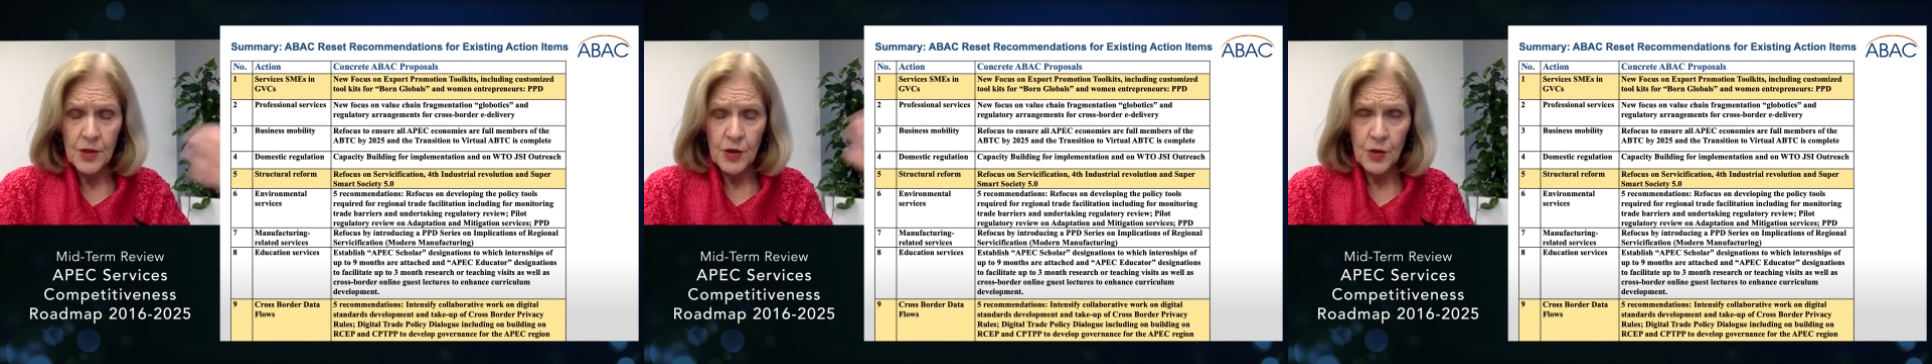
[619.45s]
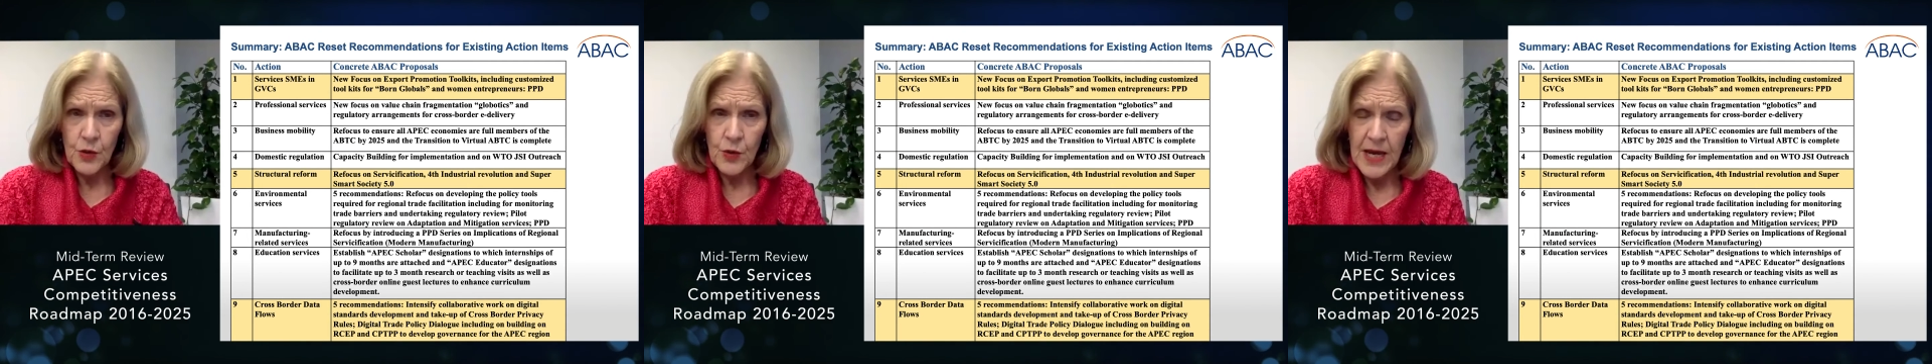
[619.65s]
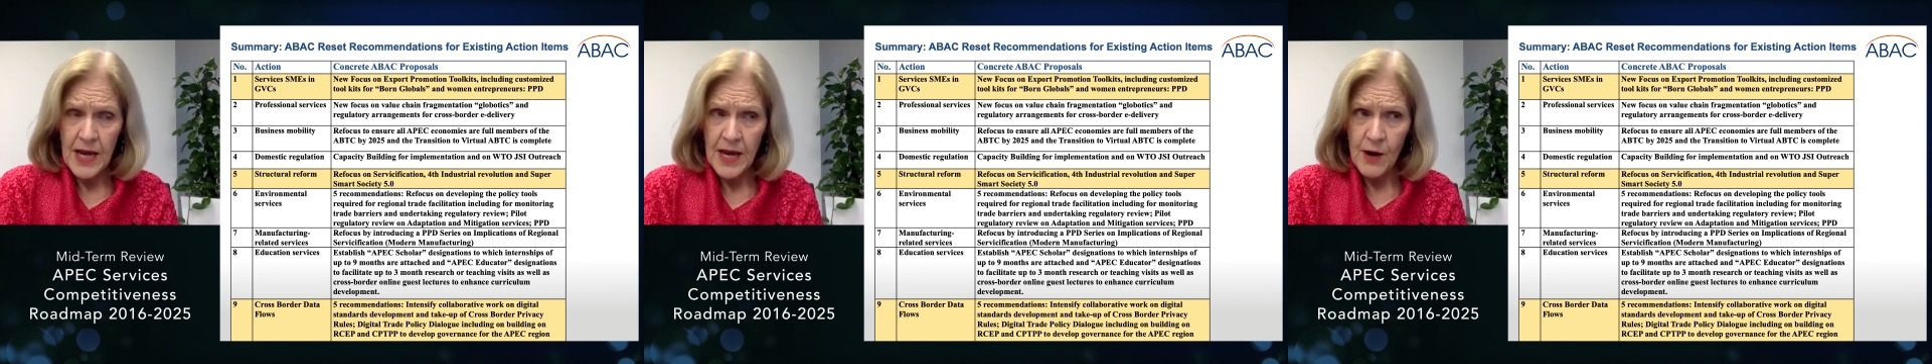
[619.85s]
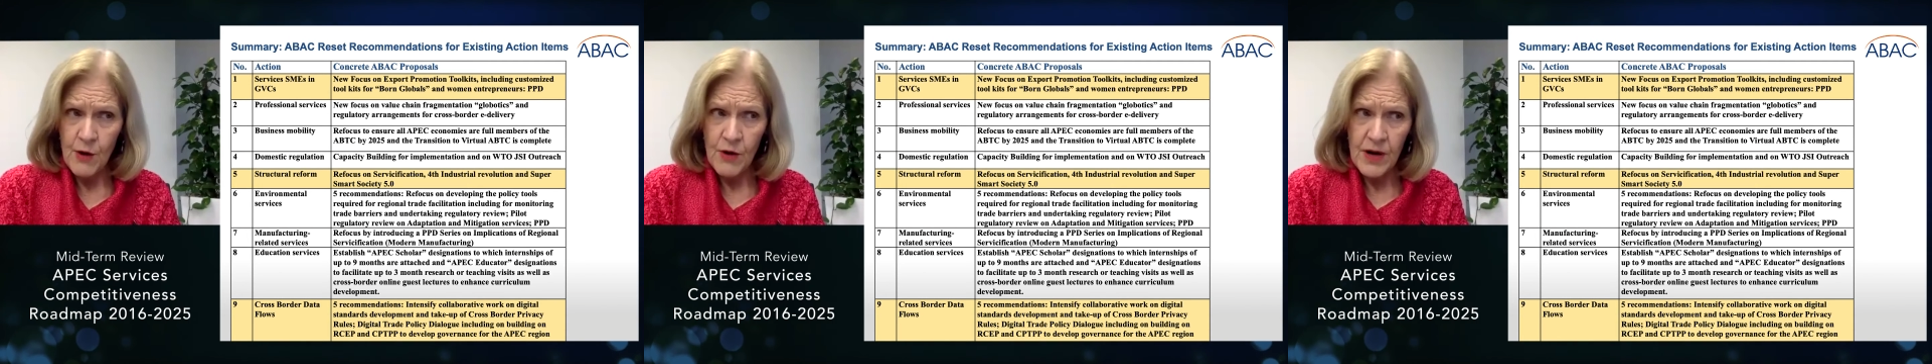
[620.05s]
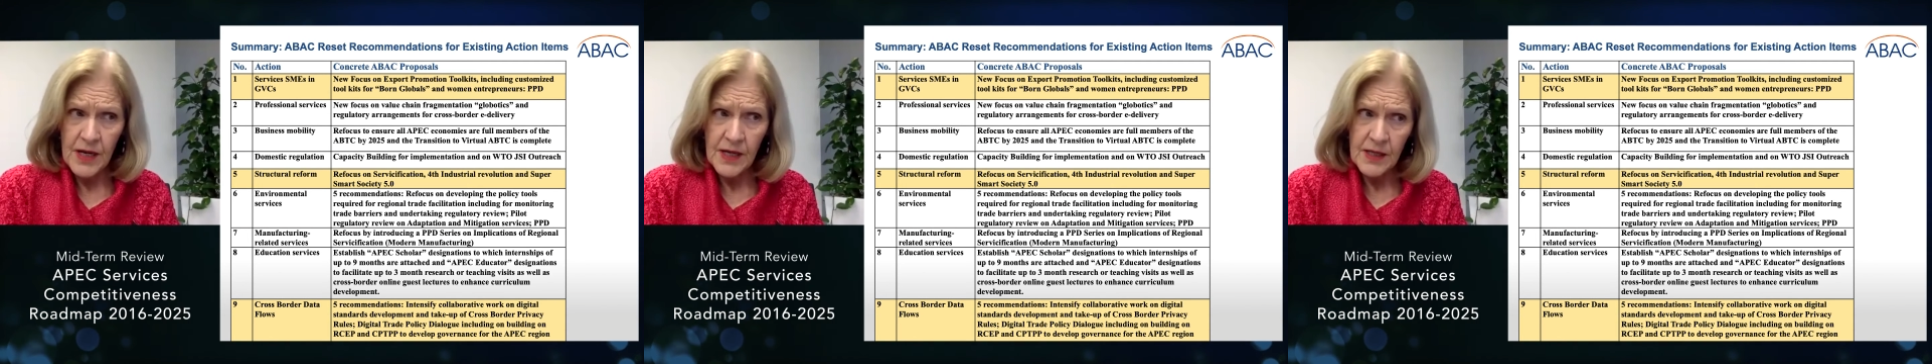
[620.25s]
to
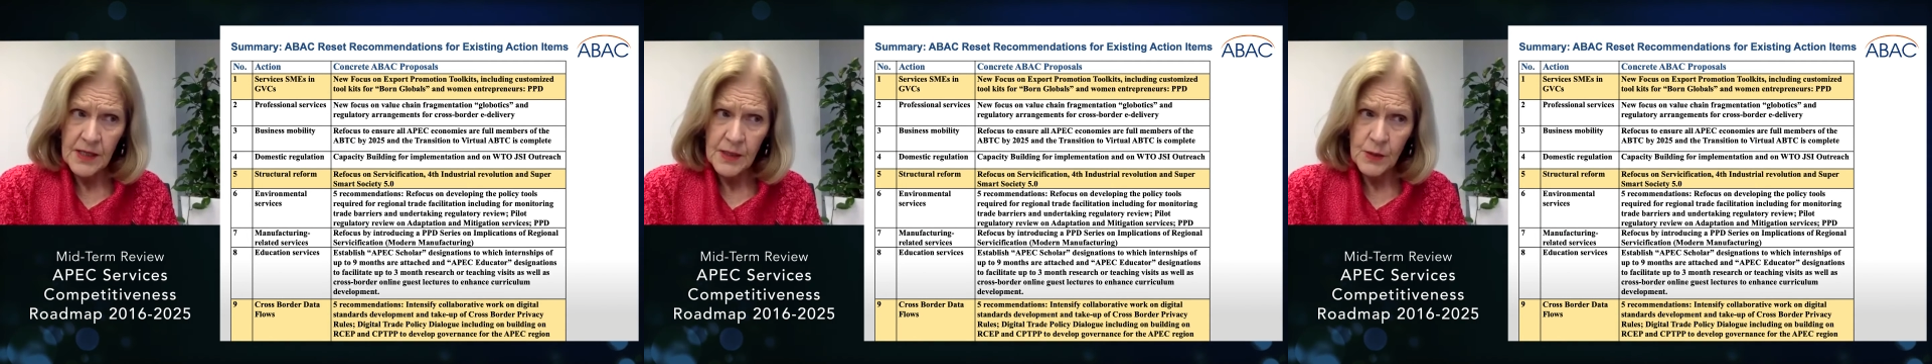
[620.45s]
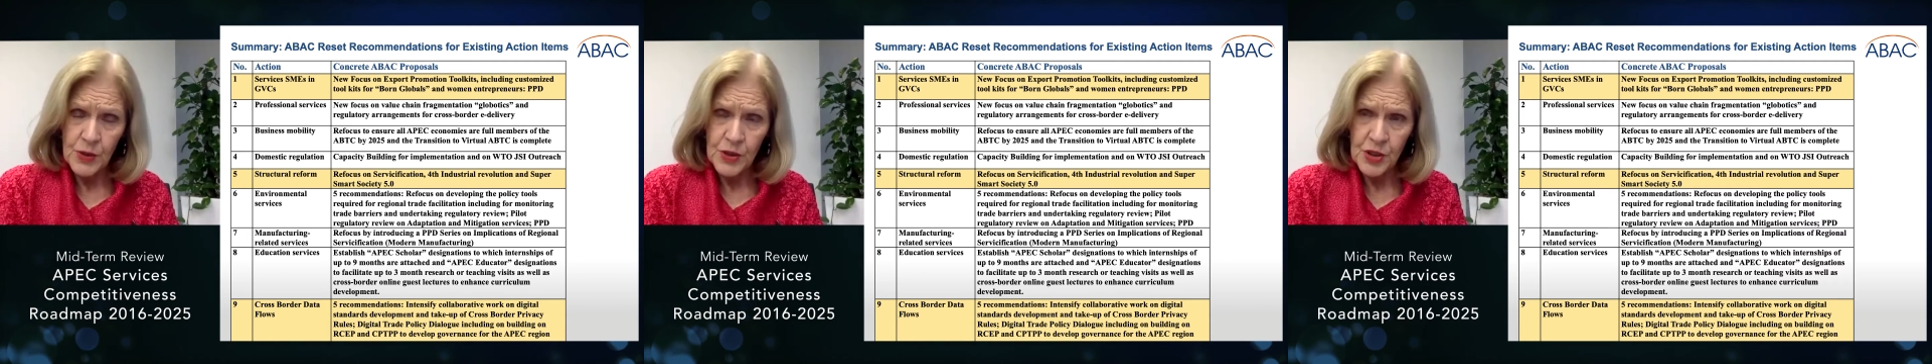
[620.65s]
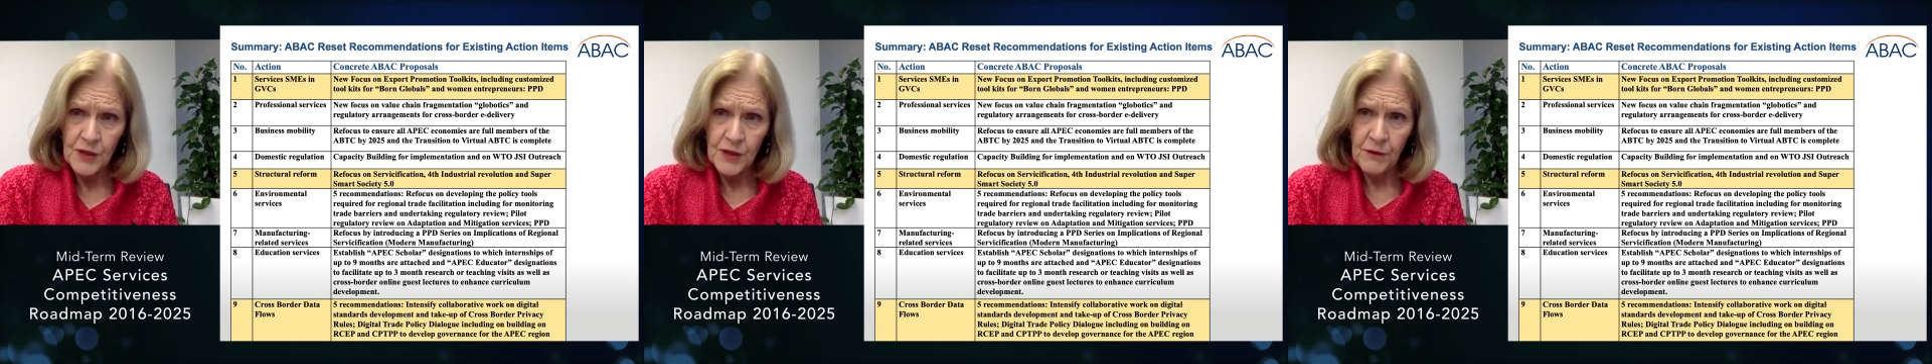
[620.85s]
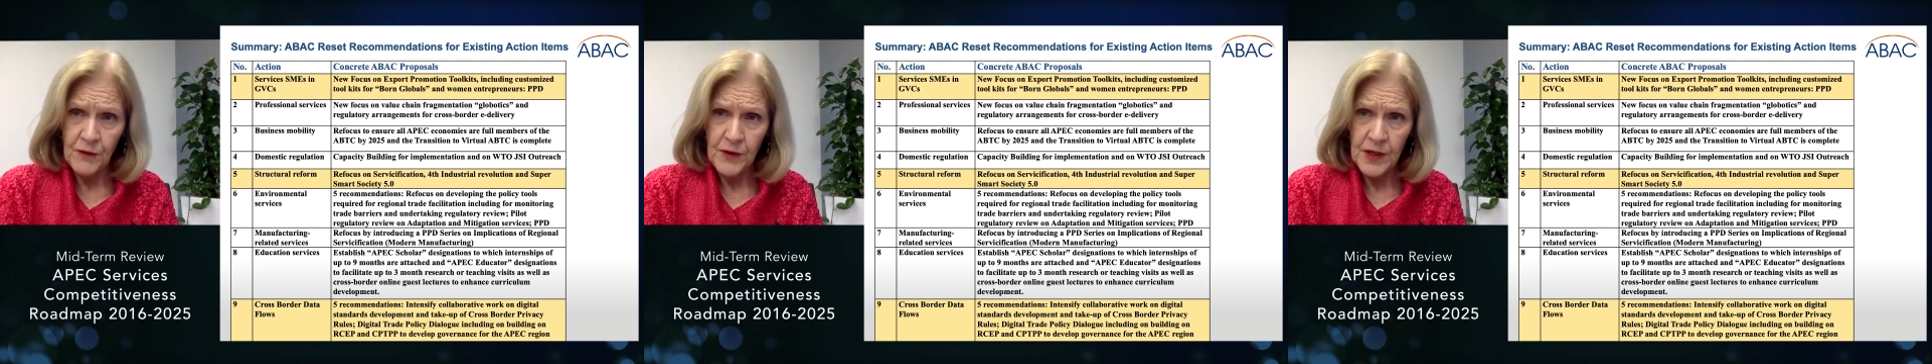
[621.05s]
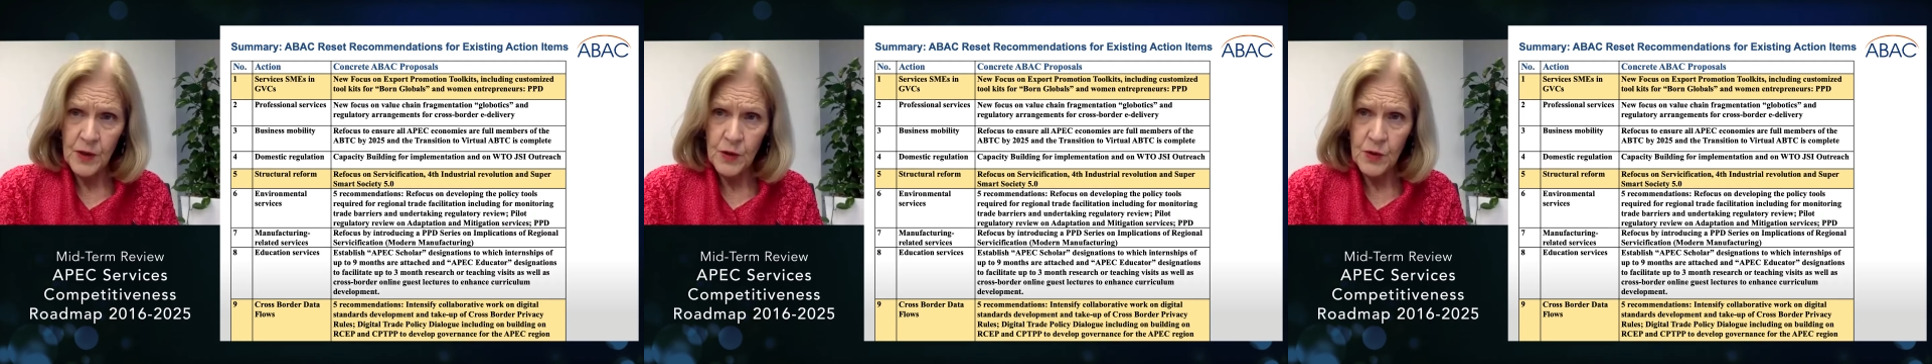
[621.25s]
areas which it
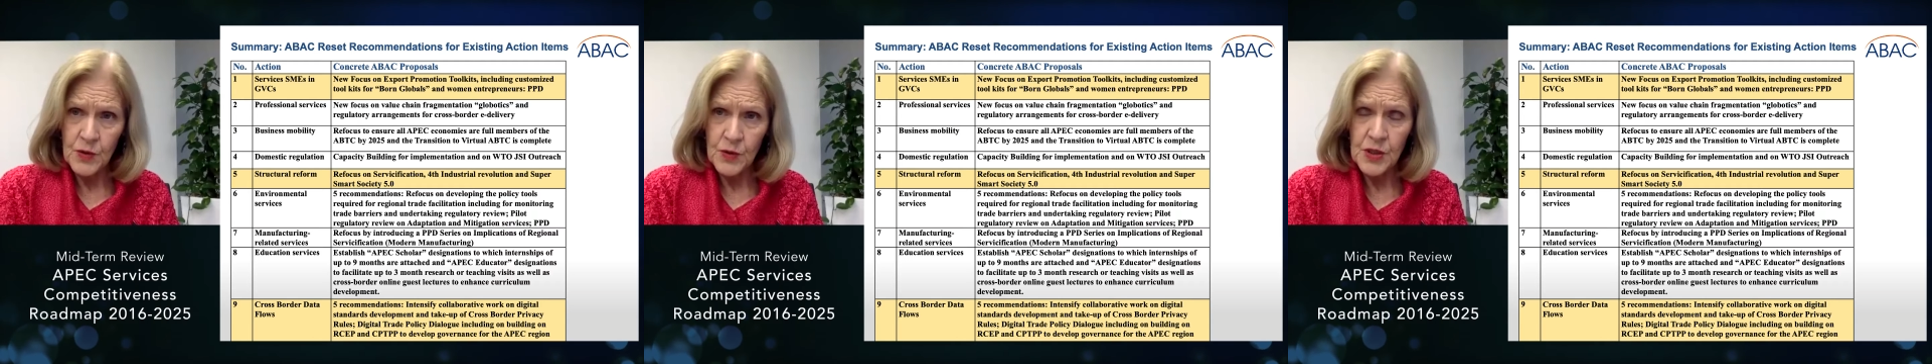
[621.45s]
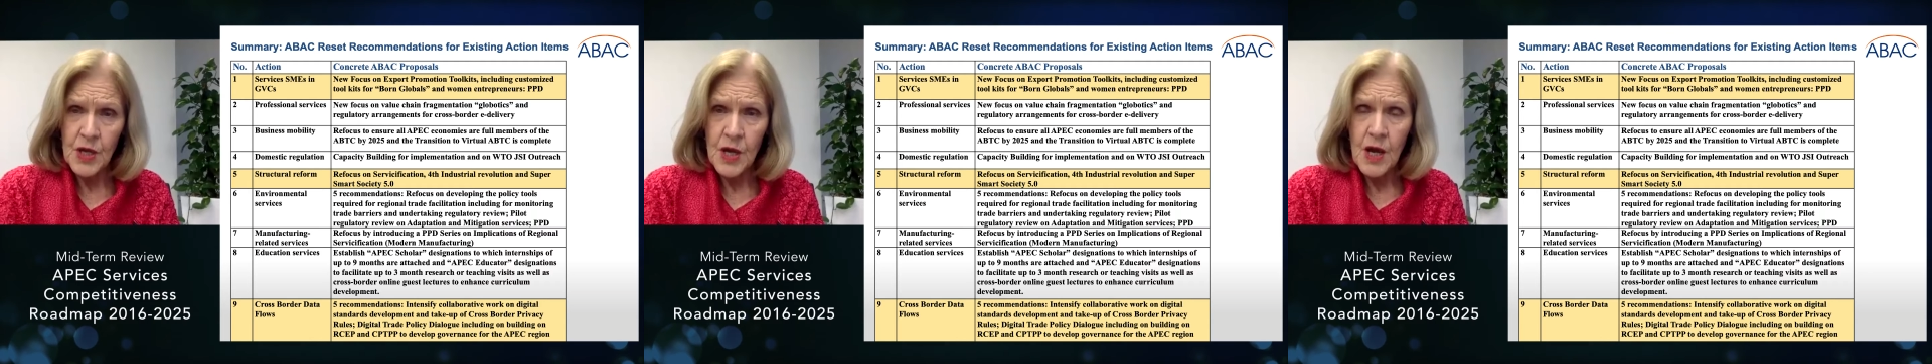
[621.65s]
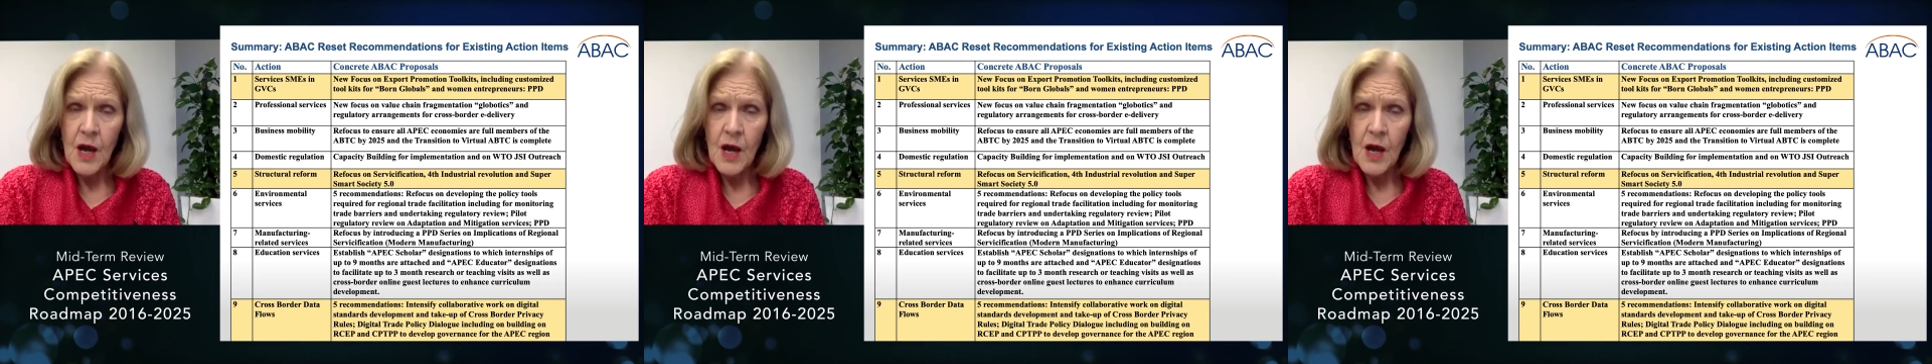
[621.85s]
feels